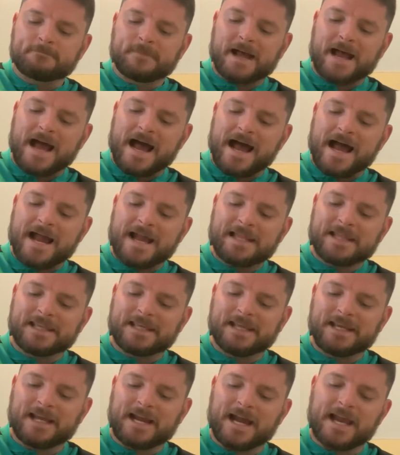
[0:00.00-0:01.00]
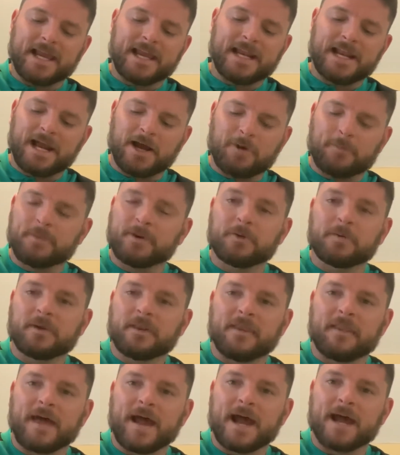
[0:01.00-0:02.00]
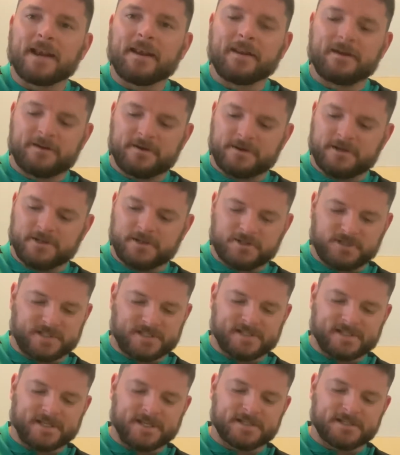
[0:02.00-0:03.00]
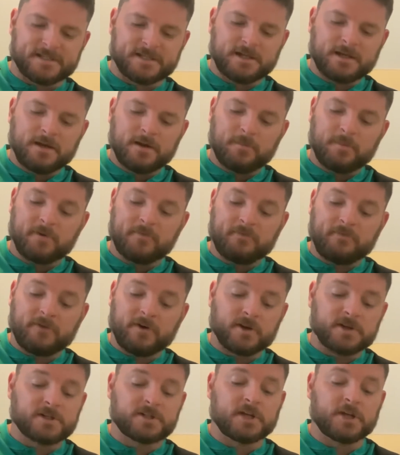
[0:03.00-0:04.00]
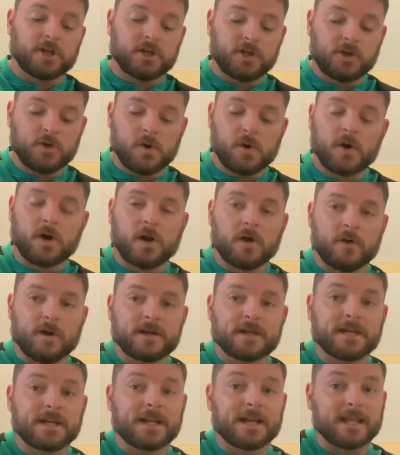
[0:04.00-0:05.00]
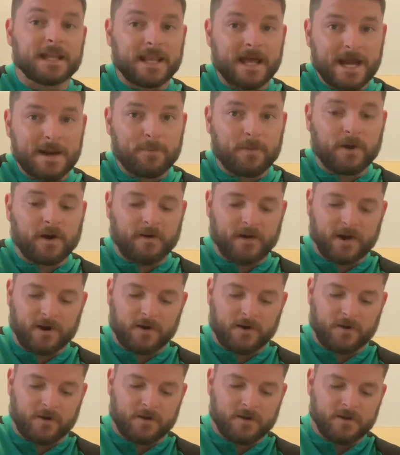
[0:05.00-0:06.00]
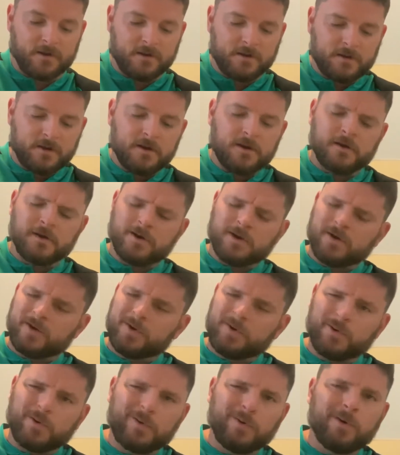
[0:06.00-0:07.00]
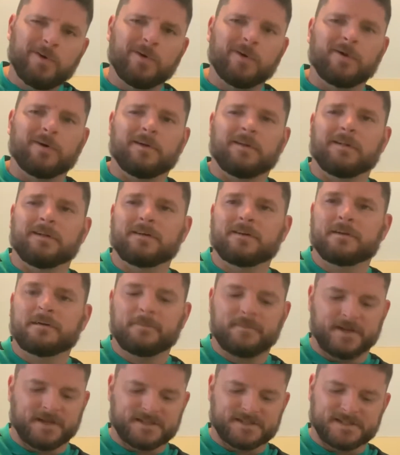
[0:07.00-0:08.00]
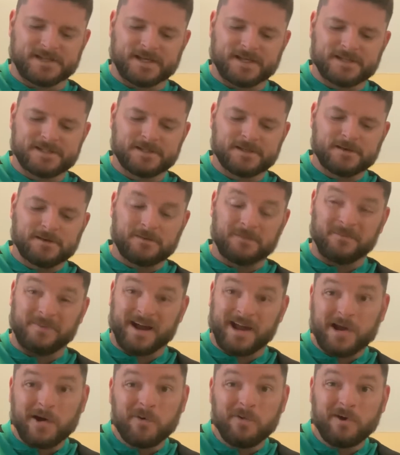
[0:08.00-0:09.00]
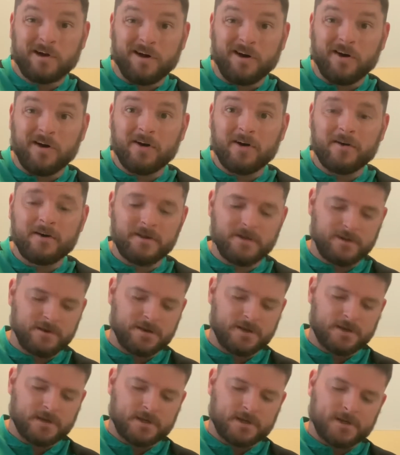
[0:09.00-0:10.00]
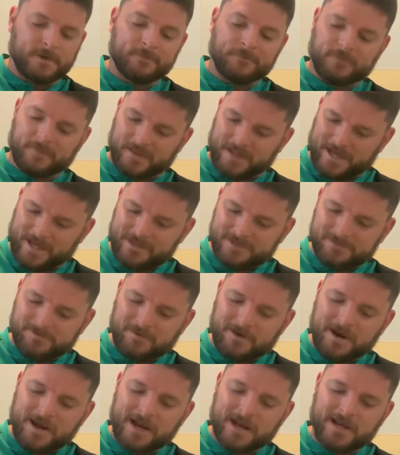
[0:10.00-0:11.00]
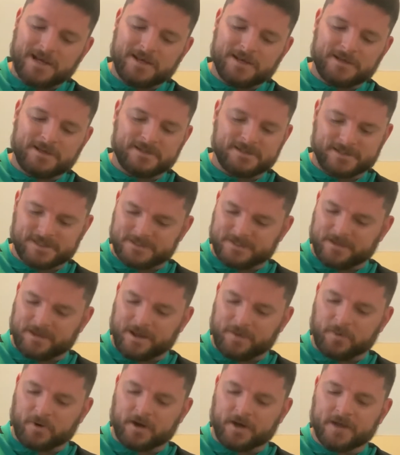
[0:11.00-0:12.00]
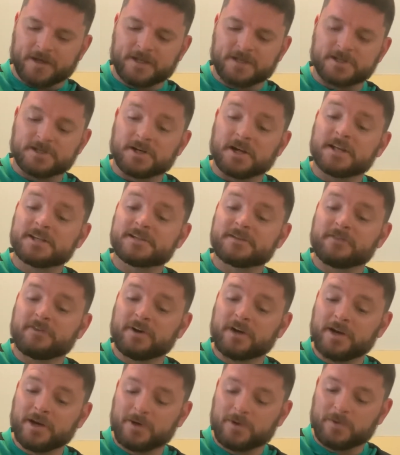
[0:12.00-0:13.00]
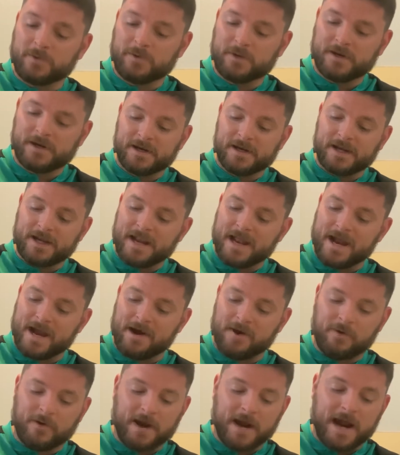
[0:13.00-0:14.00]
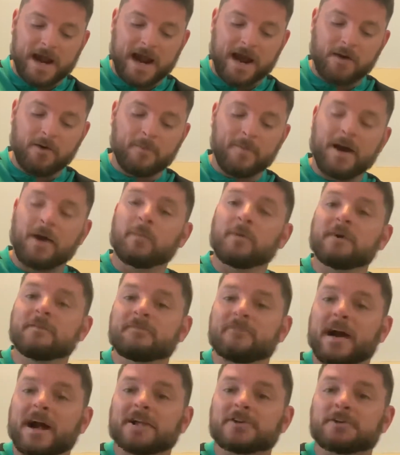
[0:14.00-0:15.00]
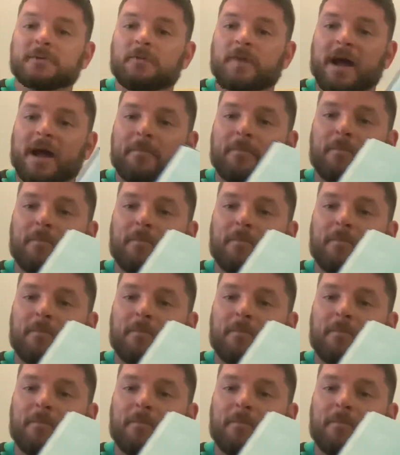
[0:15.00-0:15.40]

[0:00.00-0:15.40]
I think I can help you with that, she says. But first, you're going to need a library card. Cool, Pete says. My own card? That's right, says the librarian. Just for you. Now, how about we find you that